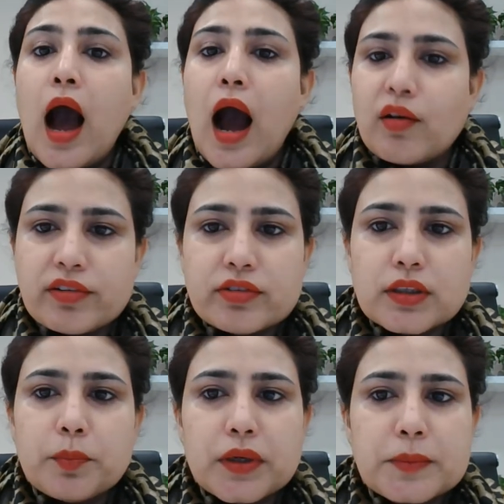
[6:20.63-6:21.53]
However, the
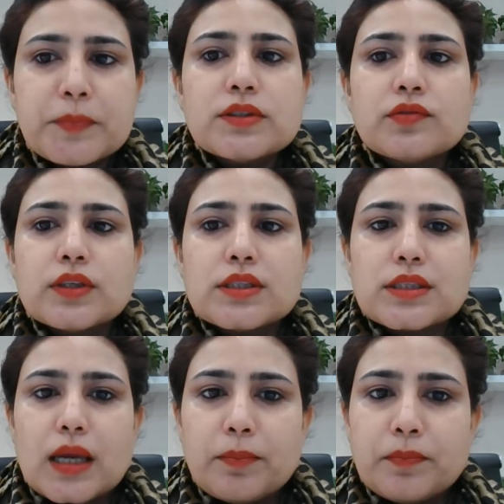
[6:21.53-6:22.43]
purpose of this
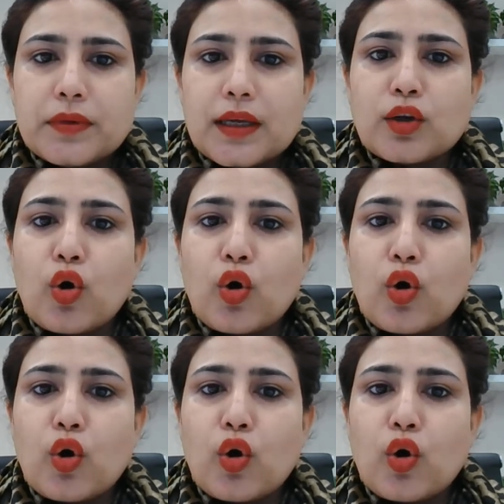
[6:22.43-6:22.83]
step can